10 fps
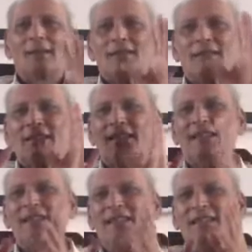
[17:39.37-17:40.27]
That's the
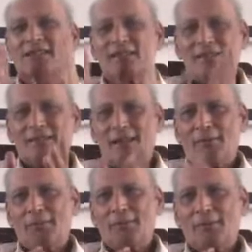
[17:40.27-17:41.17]
cleanest
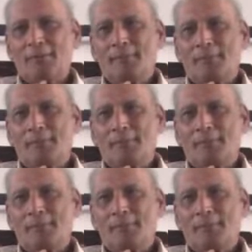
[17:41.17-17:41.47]
example.